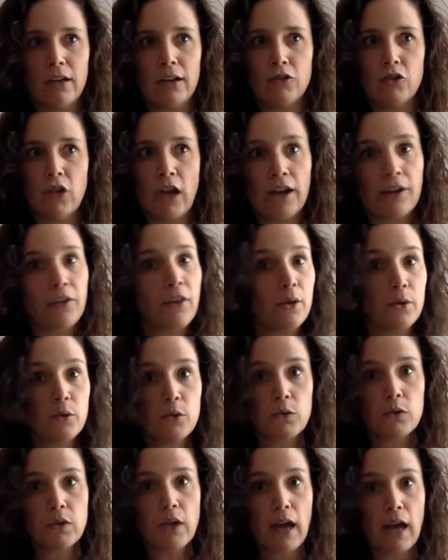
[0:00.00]
check
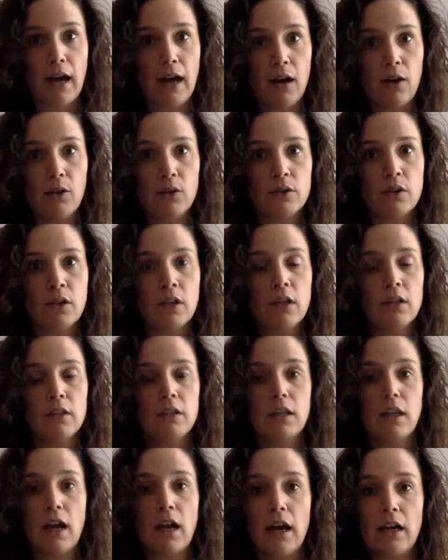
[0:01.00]
those out
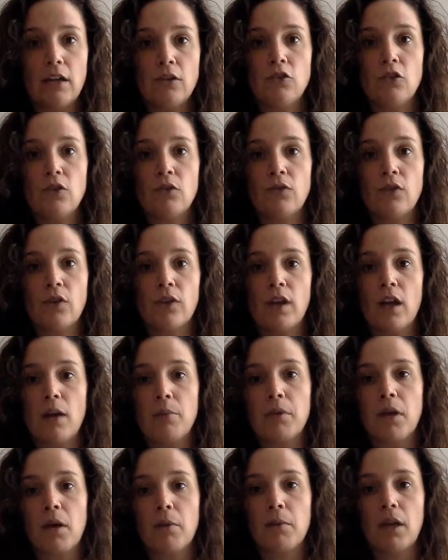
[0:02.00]
to guide you for the
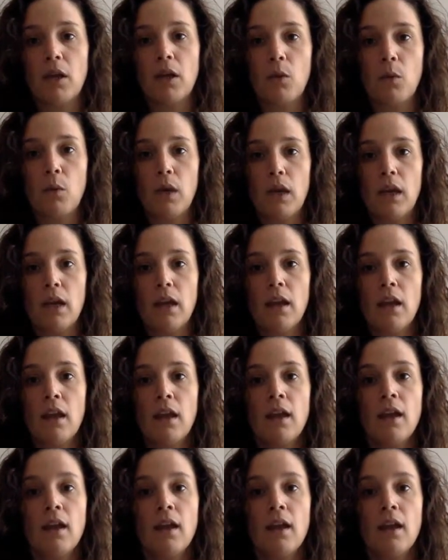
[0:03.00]
upcoming week.